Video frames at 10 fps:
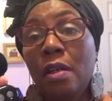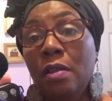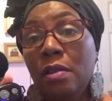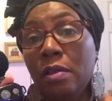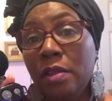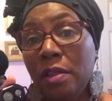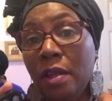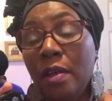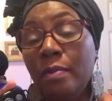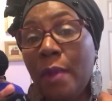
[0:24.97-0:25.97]
to
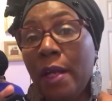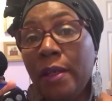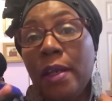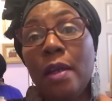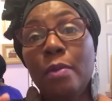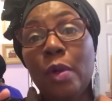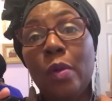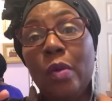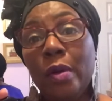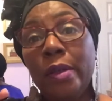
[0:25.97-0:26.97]
shut my camera
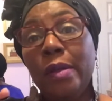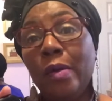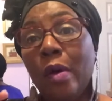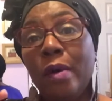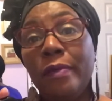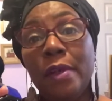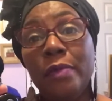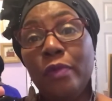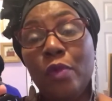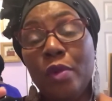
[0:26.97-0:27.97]
on and off,
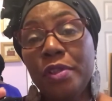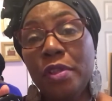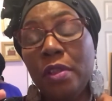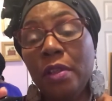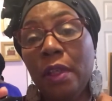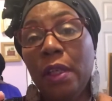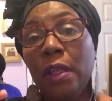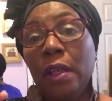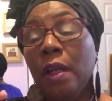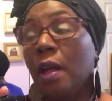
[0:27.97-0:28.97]
unfortunately.
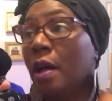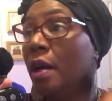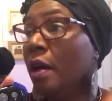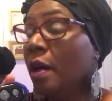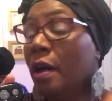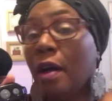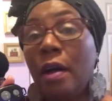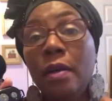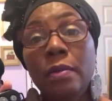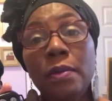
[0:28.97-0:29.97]

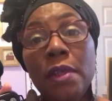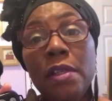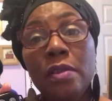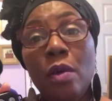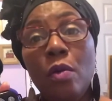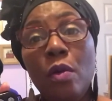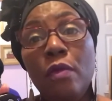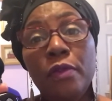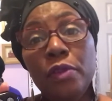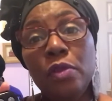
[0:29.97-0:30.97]
Let's go
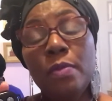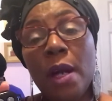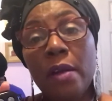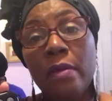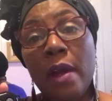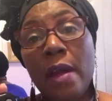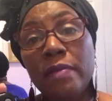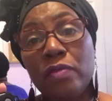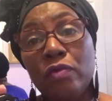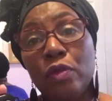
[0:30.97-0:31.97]
over to my
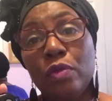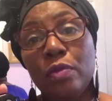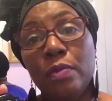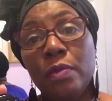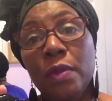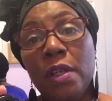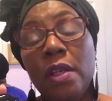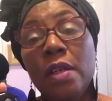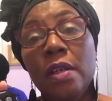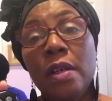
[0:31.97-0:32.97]

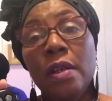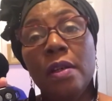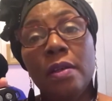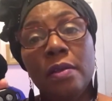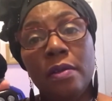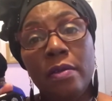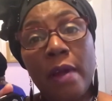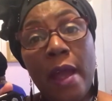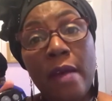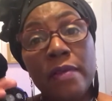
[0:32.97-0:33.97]

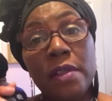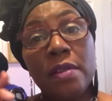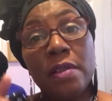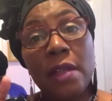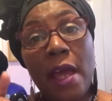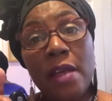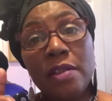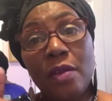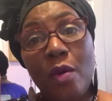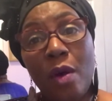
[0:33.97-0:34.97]

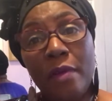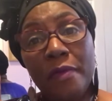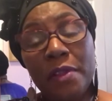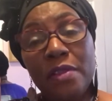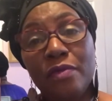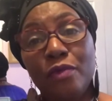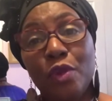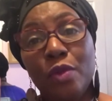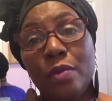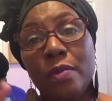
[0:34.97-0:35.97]
crafts/office
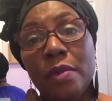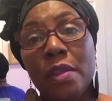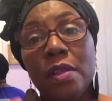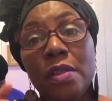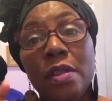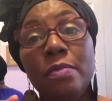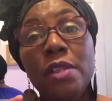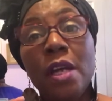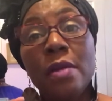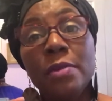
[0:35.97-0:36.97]
room.
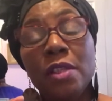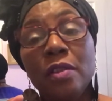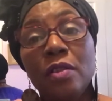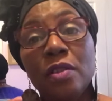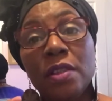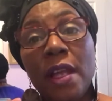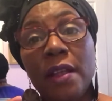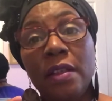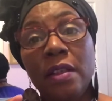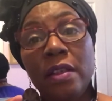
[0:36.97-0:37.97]
Sometimes it looks
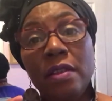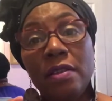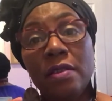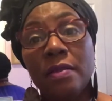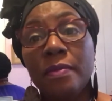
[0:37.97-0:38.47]
like this,